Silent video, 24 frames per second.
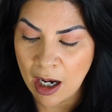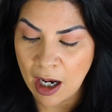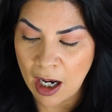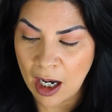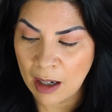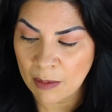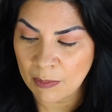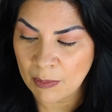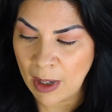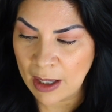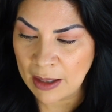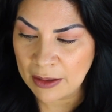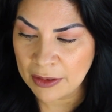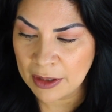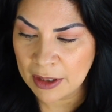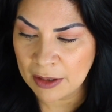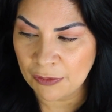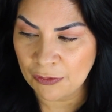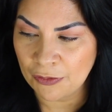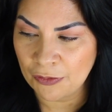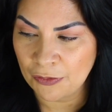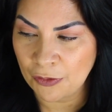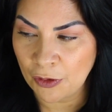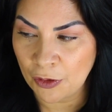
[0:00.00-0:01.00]
I think
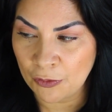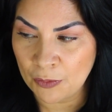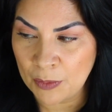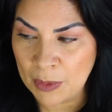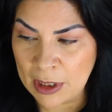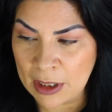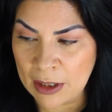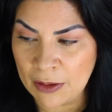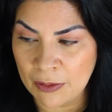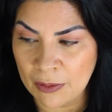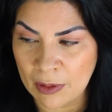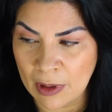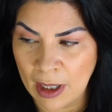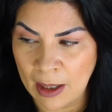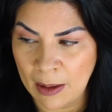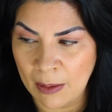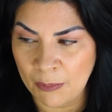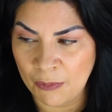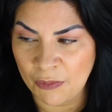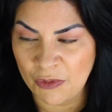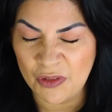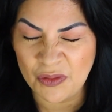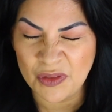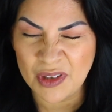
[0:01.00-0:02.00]
for me,
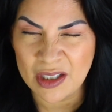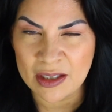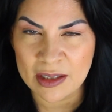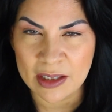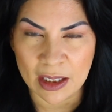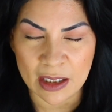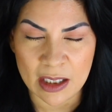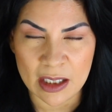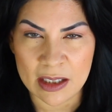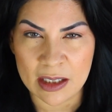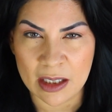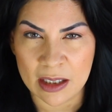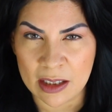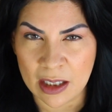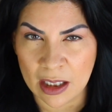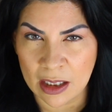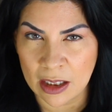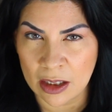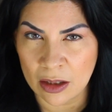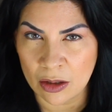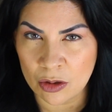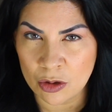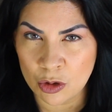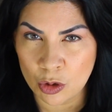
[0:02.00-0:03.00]
15 seconds is a
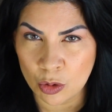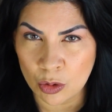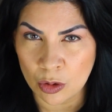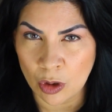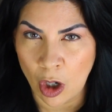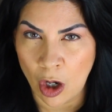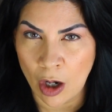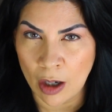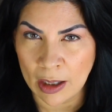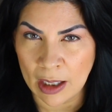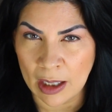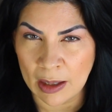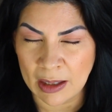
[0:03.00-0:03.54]
little too long.